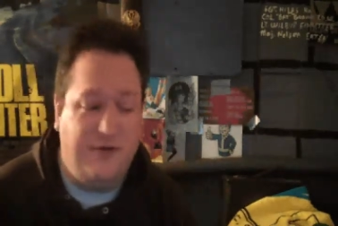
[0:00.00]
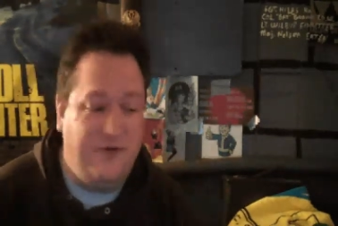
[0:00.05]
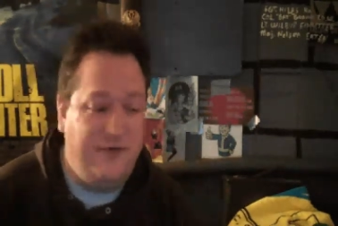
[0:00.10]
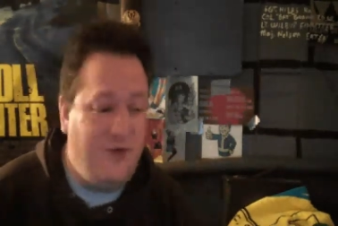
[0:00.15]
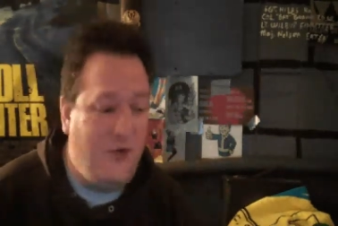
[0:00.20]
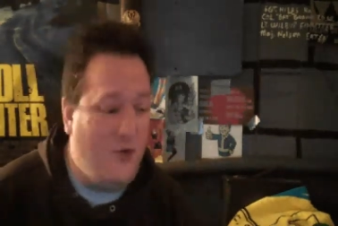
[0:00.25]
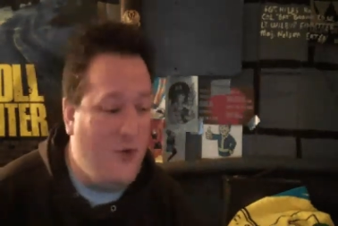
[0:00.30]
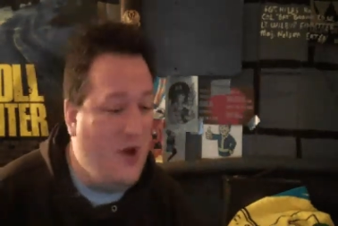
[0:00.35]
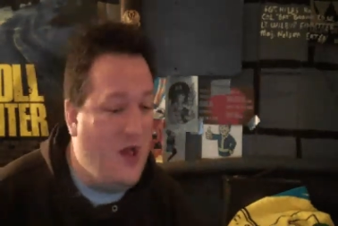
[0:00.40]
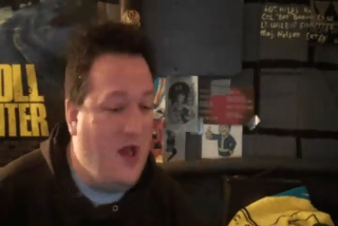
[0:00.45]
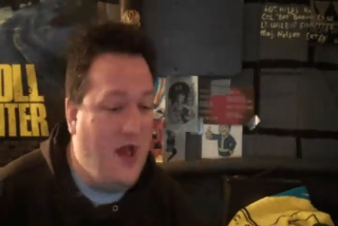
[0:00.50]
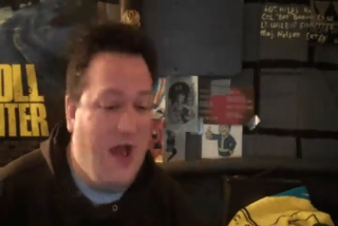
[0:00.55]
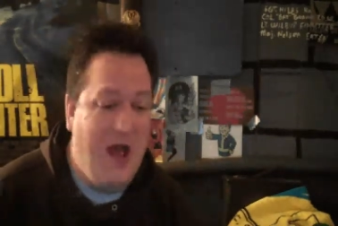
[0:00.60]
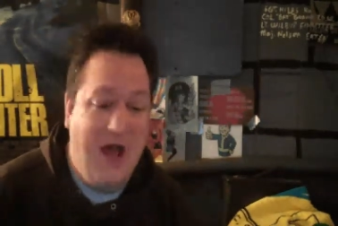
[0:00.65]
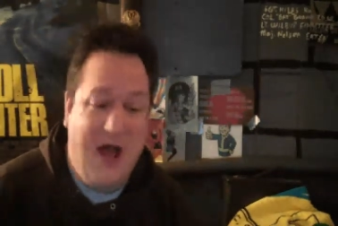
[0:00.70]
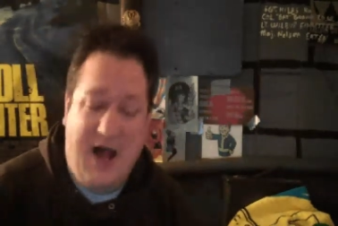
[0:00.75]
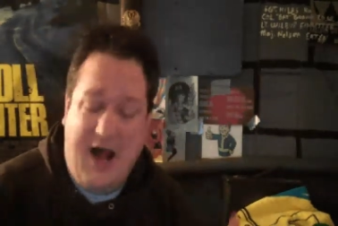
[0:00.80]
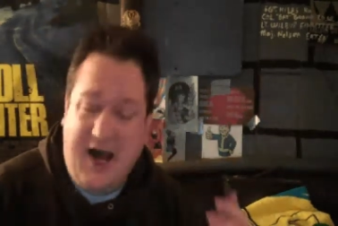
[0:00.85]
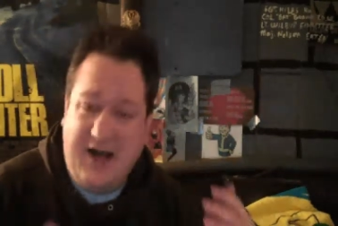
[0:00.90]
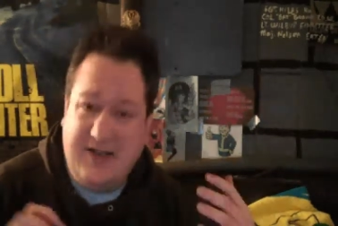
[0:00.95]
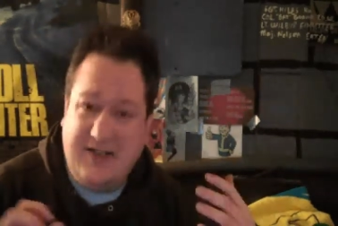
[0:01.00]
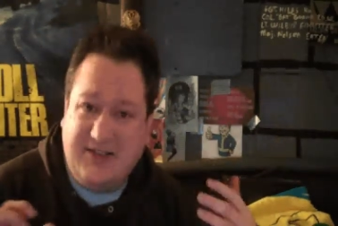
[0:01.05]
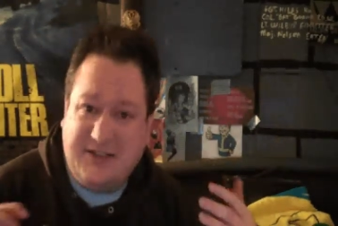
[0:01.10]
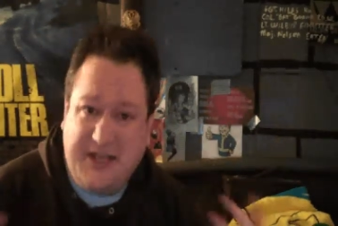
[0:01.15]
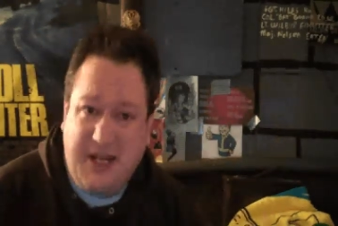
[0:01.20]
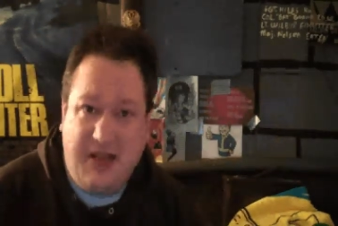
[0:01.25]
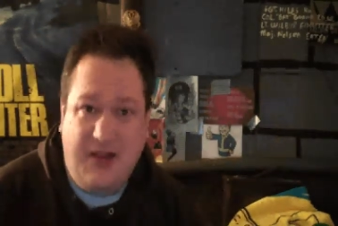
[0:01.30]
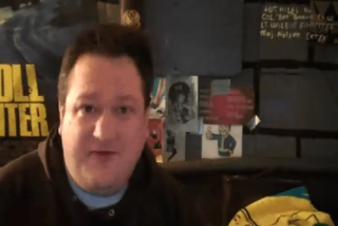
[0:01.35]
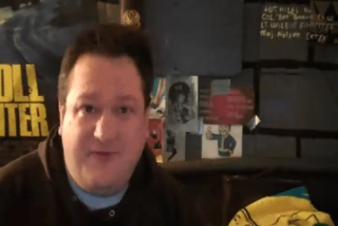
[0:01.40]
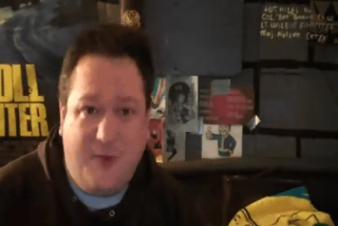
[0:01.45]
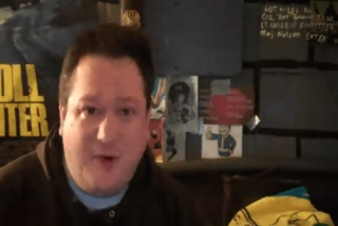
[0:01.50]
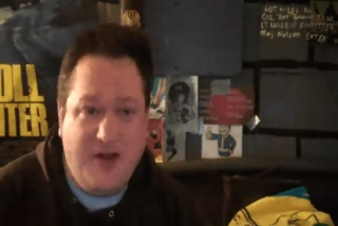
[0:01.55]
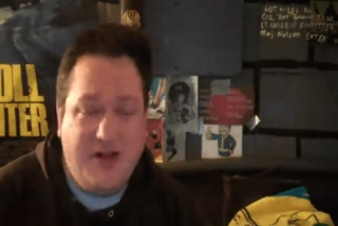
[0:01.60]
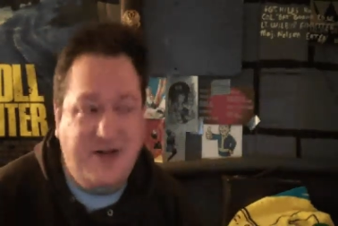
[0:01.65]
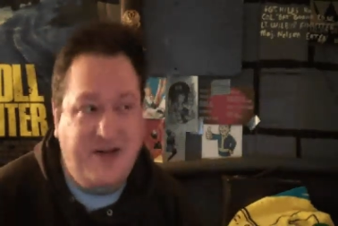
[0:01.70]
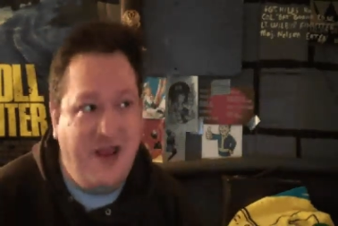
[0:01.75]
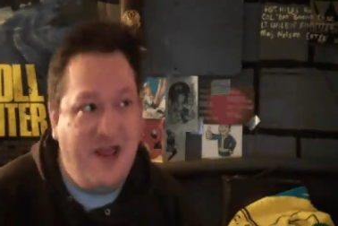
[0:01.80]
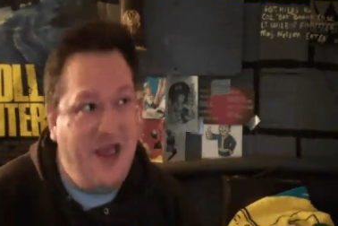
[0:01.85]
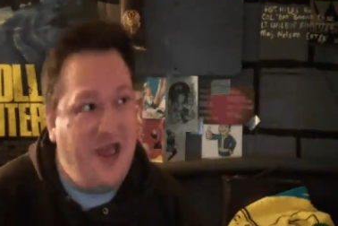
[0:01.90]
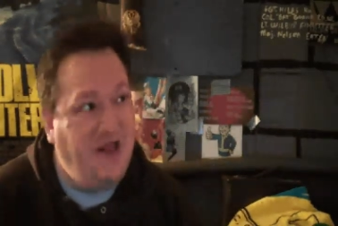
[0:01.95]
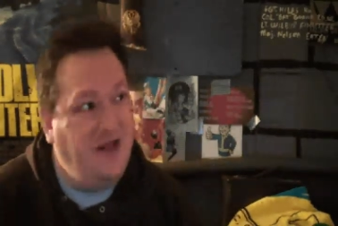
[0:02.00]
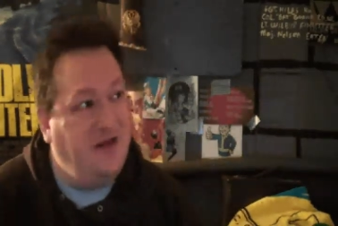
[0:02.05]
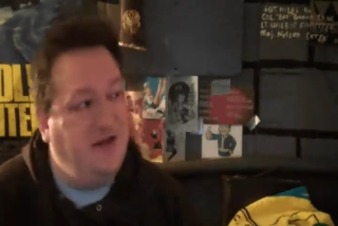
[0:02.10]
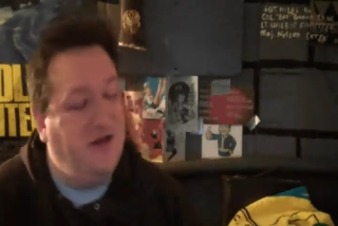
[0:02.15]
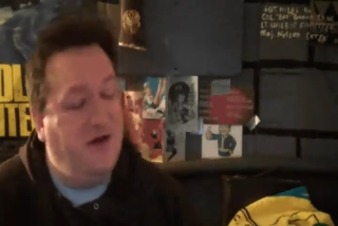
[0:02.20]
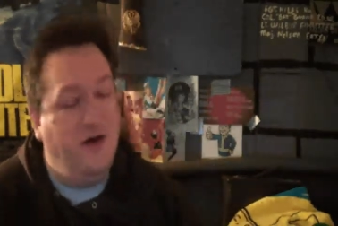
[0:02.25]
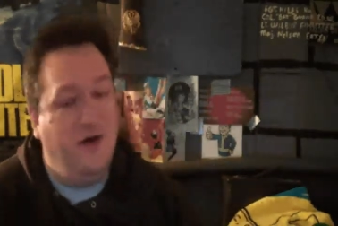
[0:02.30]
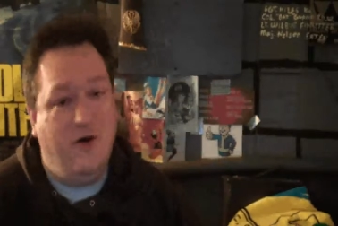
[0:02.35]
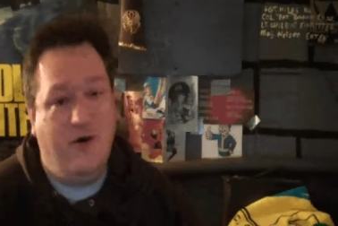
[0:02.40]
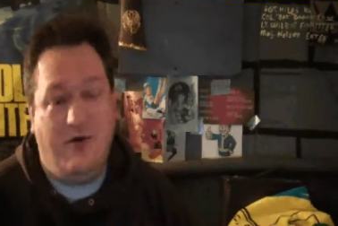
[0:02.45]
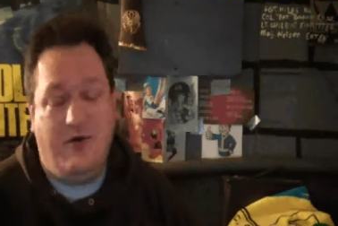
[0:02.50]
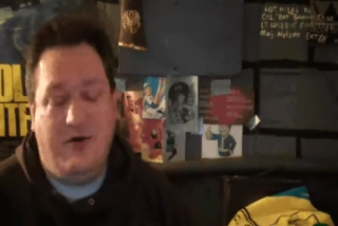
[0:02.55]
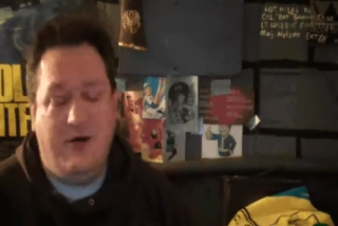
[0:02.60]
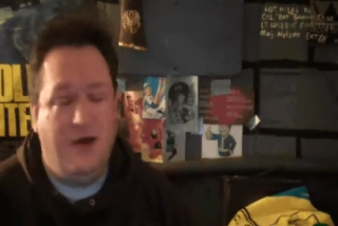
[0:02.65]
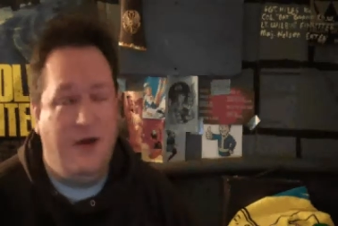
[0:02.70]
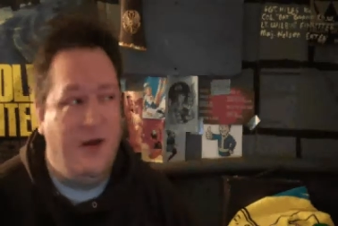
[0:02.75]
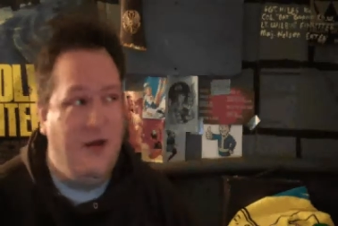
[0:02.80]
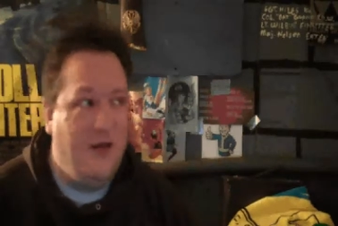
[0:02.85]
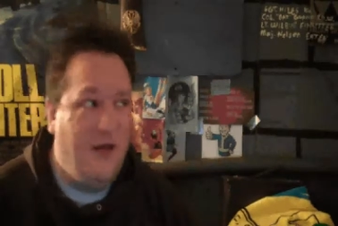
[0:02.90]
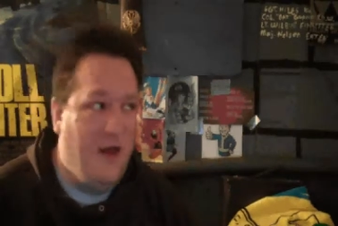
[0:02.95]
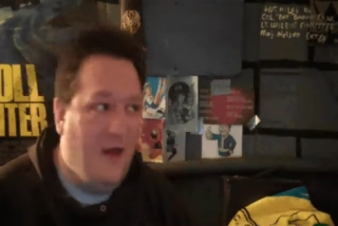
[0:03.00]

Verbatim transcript: So, on a scale of 1 to 10, oh,